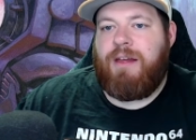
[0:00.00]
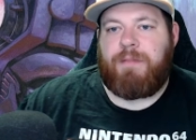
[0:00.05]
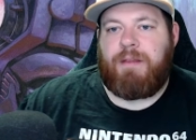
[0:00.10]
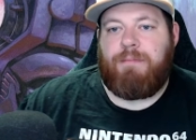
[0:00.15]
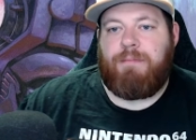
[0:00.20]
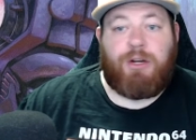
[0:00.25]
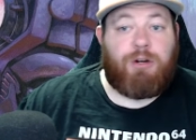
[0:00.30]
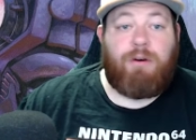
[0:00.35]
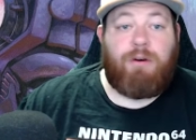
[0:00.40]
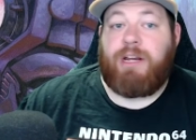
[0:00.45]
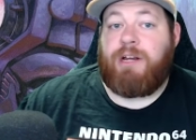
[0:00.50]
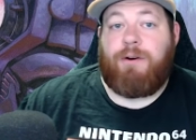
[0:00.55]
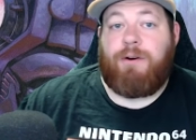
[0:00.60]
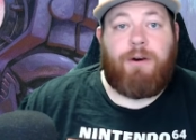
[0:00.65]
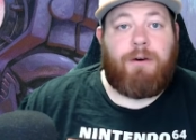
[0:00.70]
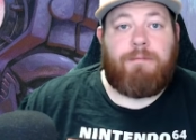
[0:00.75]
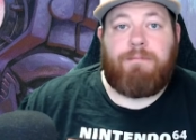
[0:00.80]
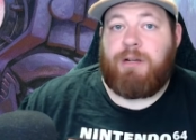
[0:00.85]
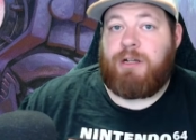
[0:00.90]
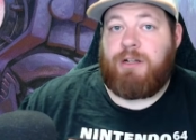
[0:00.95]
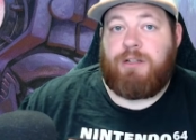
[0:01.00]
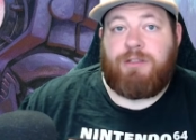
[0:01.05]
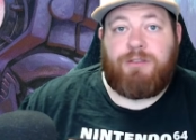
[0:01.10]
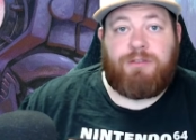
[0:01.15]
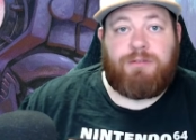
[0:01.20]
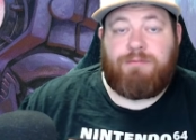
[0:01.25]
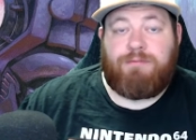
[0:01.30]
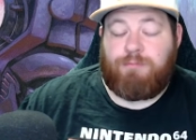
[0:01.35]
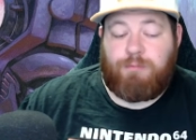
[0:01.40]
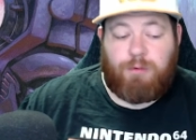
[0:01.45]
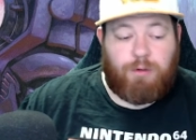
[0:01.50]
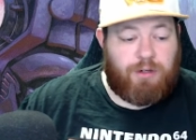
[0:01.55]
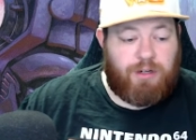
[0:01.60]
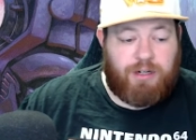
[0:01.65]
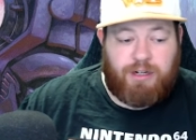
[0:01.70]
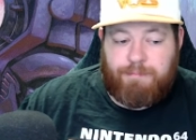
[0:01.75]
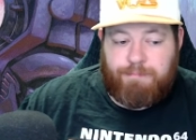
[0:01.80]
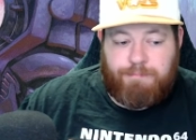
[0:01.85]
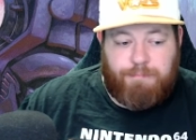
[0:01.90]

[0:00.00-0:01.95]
But great card, because we're going to